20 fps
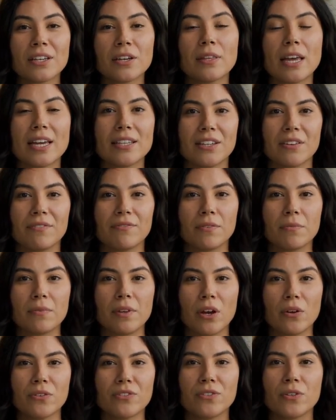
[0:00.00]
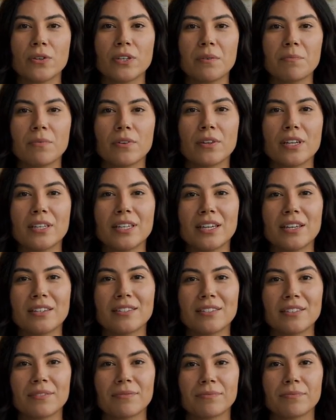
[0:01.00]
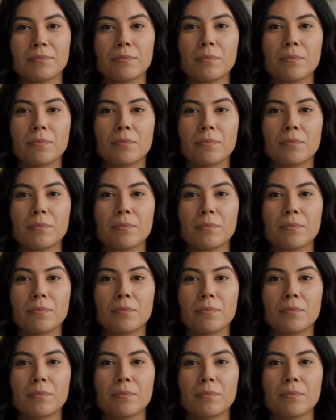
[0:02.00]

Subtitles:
collected from coastal communities,